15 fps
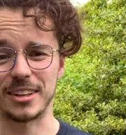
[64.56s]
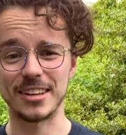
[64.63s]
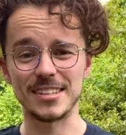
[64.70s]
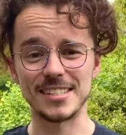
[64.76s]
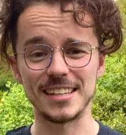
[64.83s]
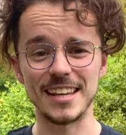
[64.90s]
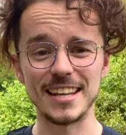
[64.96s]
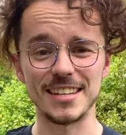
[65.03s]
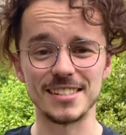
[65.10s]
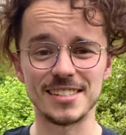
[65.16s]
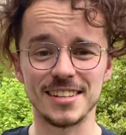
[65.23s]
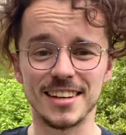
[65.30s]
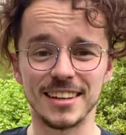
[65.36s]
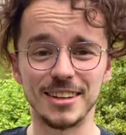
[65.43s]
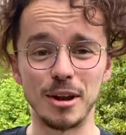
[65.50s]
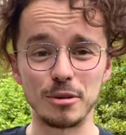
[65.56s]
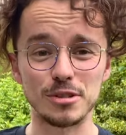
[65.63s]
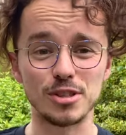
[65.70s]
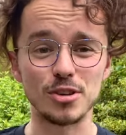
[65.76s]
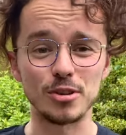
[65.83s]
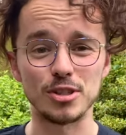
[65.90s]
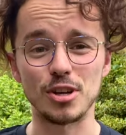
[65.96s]
because it is, you know,
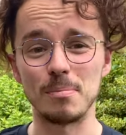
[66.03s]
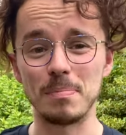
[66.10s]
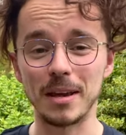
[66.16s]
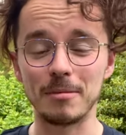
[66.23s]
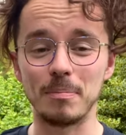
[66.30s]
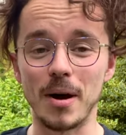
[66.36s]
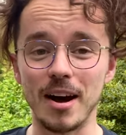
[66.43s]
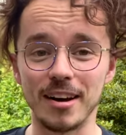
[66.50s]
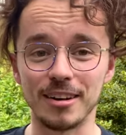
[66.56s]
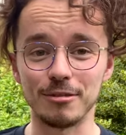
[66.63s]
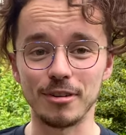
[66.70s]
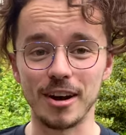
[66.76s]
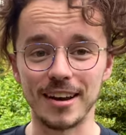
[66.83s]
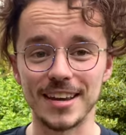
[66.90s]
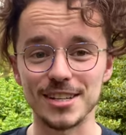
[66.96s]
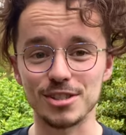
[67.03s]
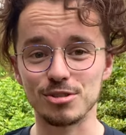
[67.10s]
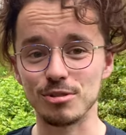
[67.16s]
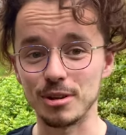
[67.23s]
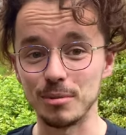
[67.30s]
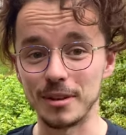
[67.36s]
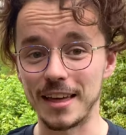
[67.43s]
such a big part of our
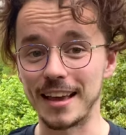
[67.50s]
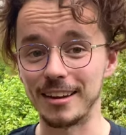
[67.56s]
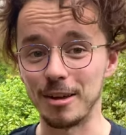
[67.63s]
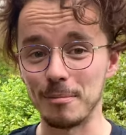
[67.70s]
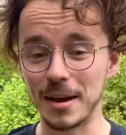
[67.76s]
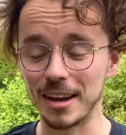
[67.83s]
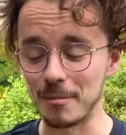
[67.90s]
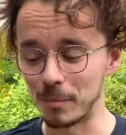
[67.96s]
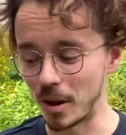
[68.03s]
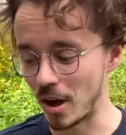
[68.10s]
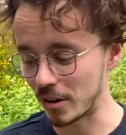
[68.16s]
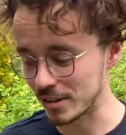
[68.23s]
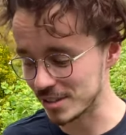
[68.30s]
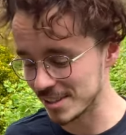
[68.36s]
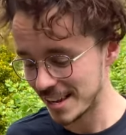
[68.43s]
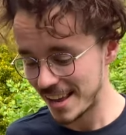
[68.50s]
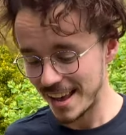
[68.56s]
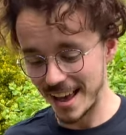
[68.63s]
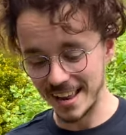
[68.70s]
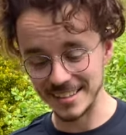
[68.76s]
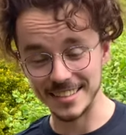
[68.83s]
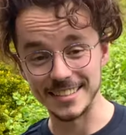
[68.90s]
history with Halo Mega Bloks,
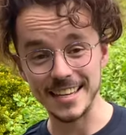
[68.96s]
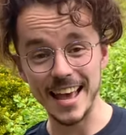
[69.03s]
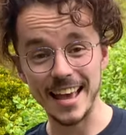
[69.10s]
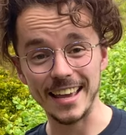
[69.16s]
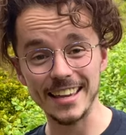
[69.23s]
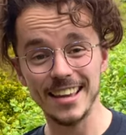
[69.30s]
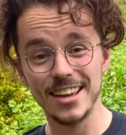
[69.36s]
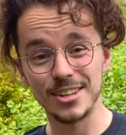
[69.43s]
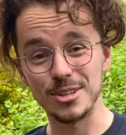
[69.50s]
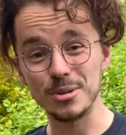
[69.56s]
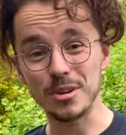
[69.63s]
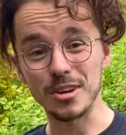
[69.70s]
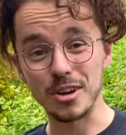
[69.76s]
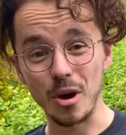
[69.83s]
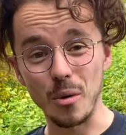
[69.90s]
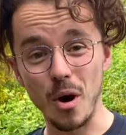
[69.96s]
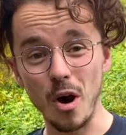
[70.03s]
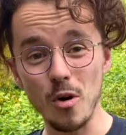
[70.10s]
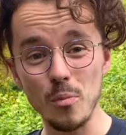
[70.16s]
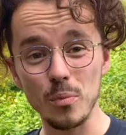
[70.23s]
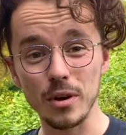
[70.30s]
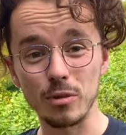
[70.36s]
and today you can go
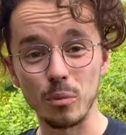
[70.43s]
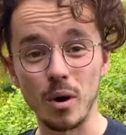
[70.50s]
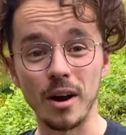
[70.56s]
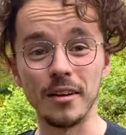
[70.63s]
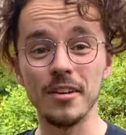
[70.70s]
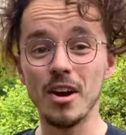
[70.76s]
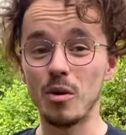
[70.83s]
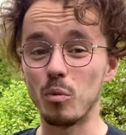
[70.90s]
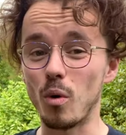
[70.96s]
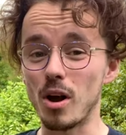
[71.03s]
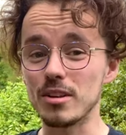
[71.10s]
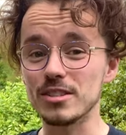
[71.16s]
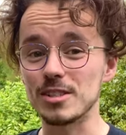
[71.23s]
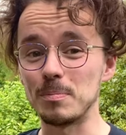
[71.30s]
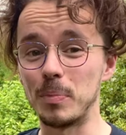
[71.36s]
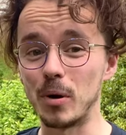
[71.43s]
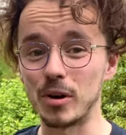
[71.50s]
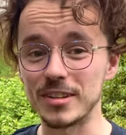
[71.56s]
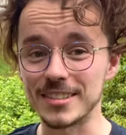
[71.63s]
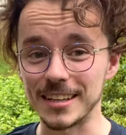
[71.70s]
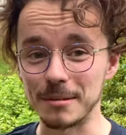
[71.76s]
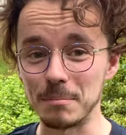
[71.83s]
home with one while
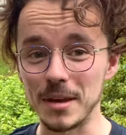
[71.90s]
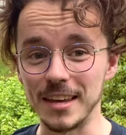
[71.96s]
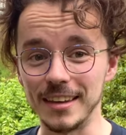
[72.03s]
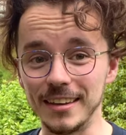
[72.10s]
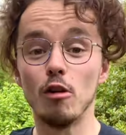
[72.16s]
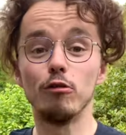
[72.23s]
supporting me.